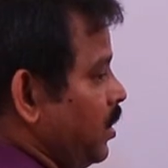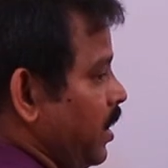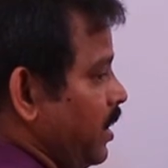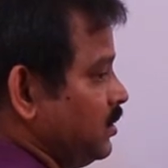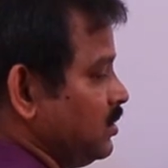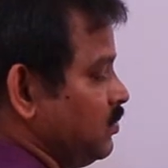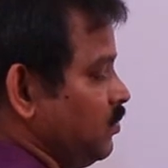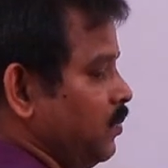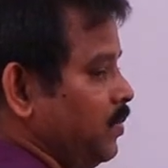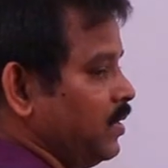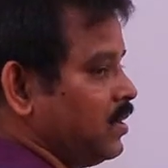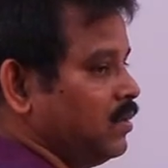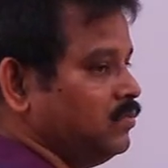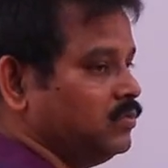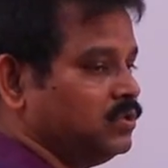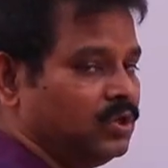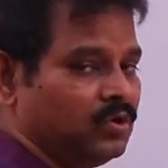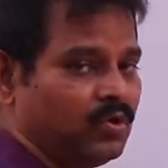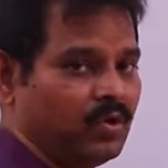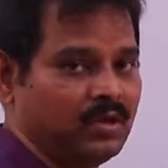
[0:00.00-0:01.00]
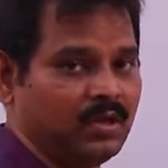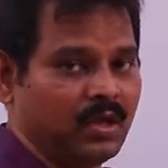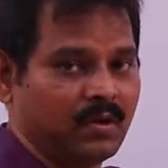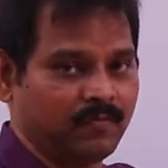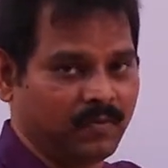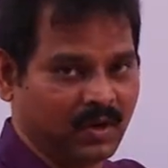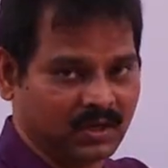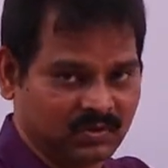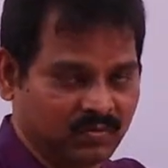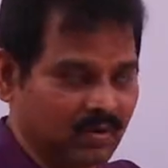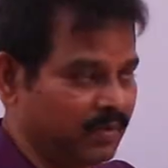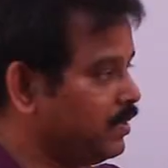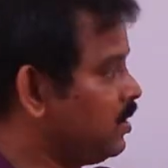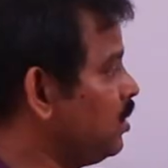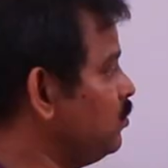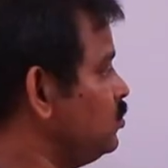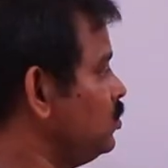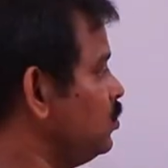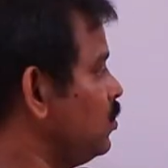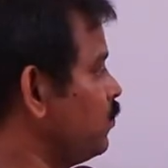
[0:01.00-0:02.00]
lines will become zero here, flux will
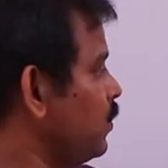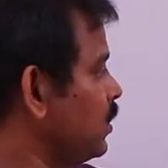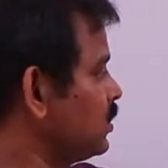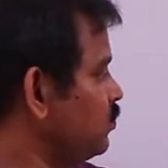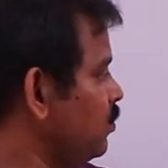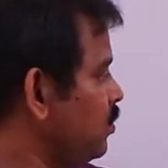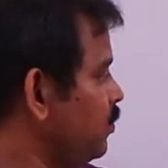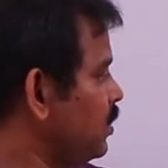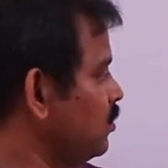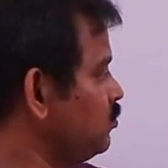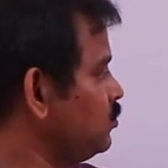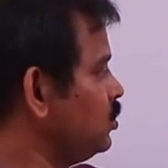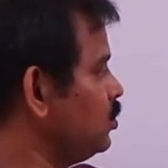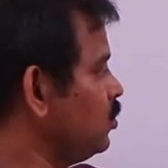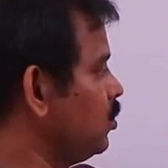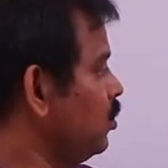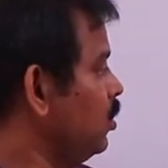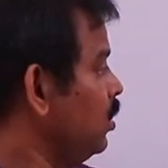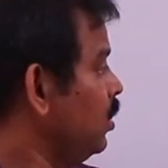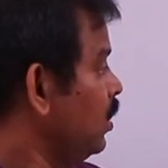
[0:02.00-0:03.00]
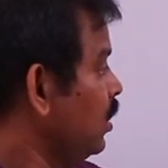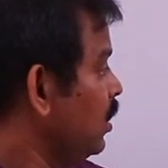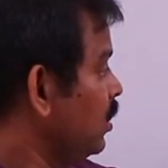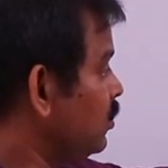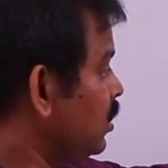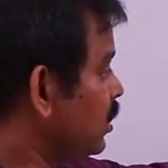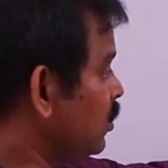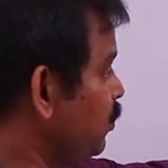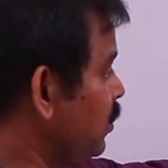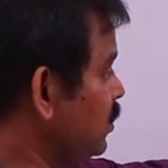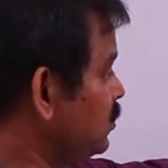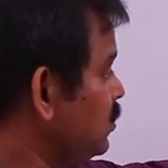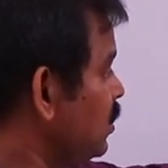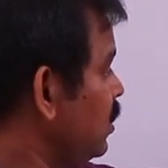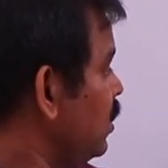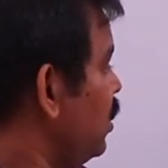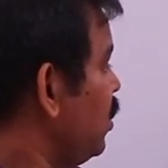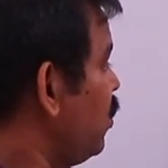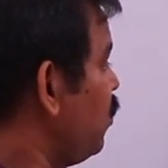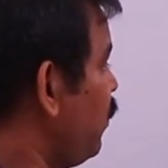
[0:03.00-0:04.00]
become zero, flux will become zero. That means
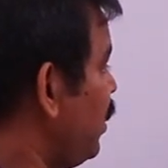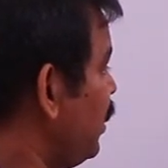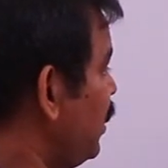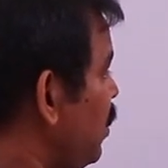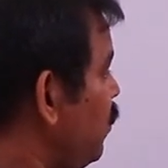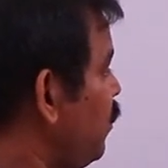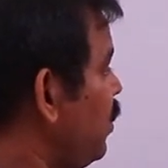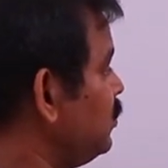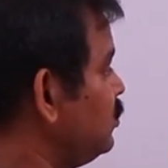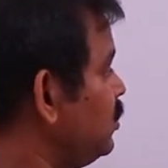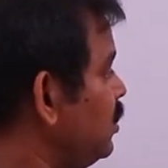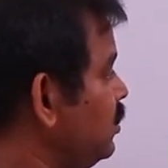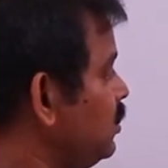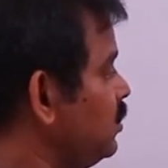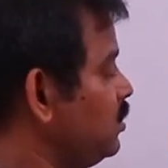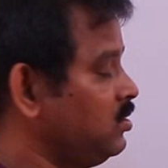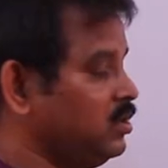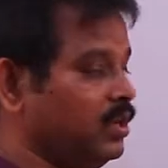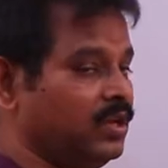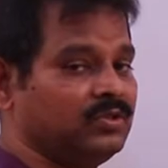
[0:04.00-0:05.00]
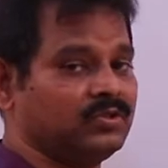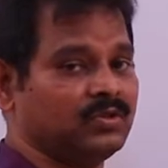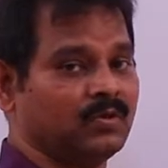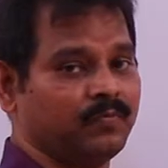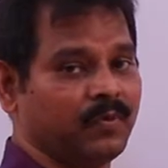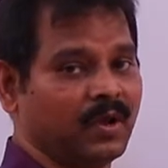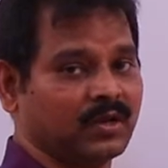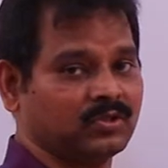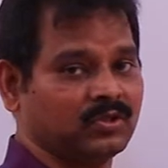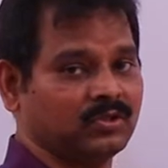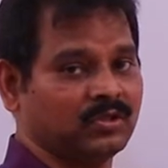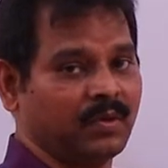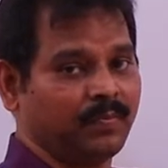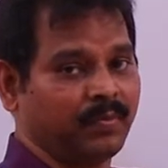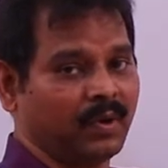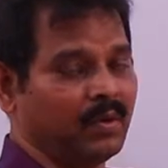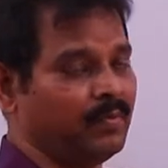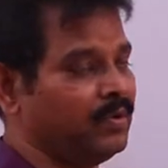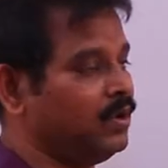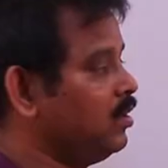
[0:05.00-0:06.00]
whenever there is a change in flux in the
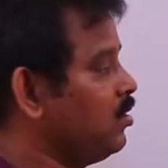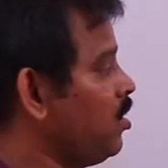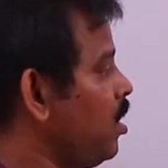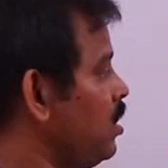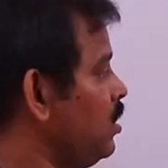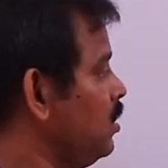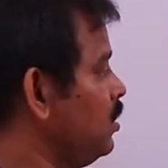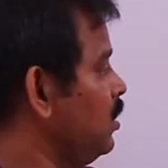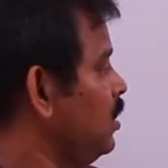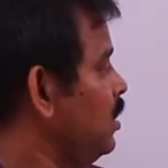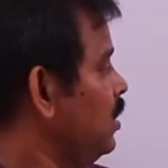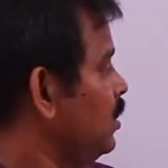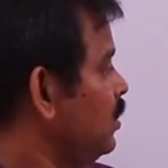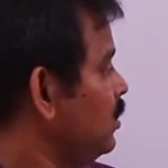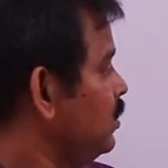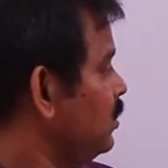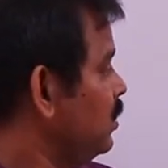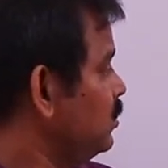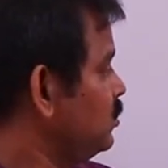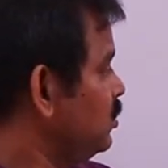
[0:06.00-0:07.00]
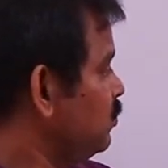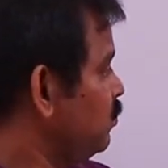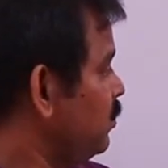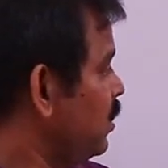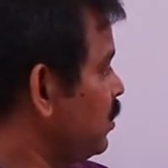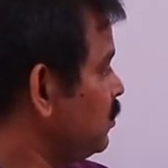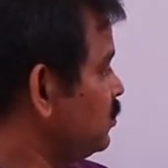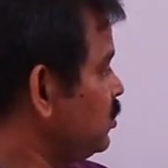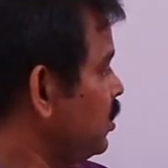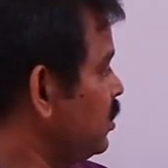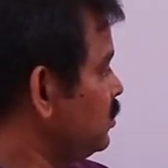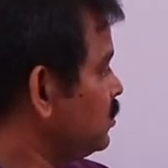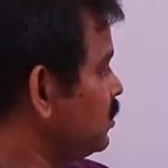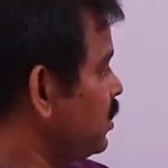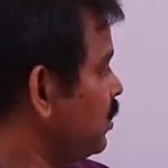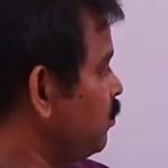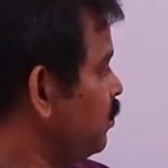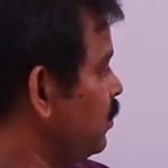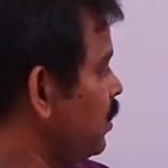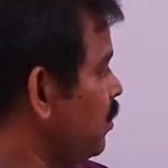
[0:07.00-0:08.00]
primary coil, a similar change
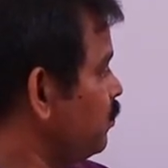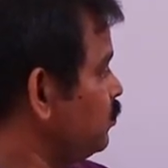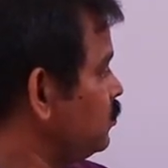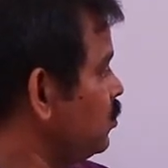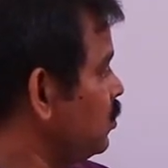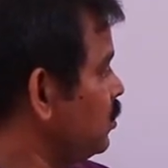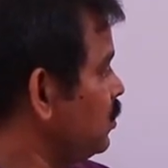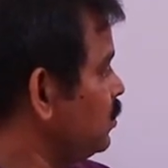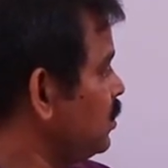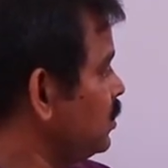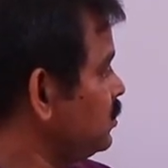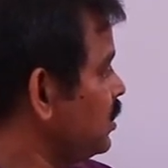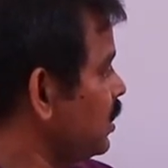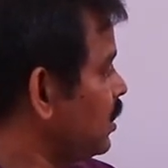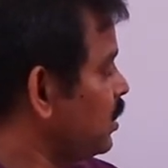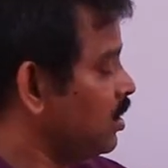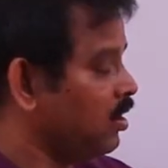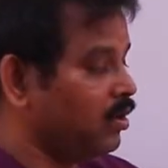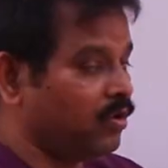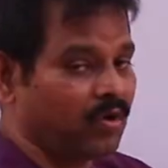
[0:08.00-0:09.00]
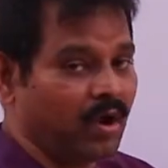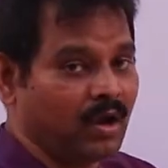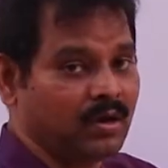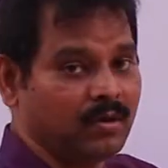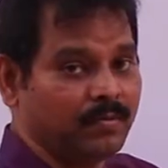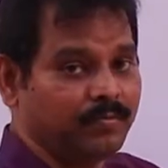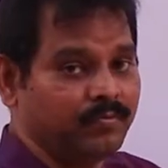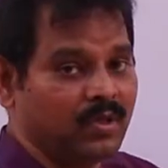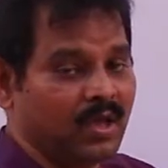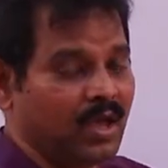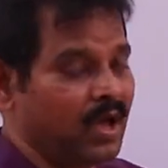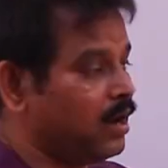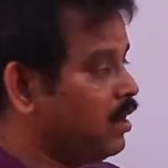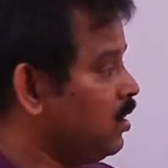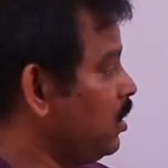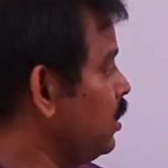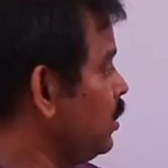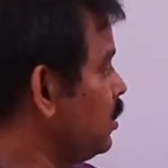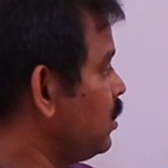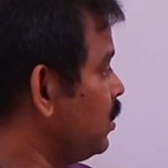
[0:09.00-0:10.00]
can be observed in the secondary coil if they are
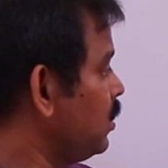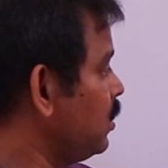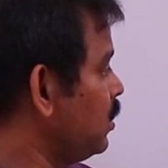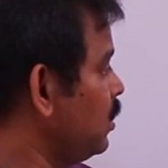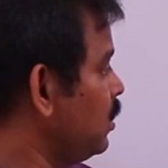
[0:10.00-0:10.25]
linked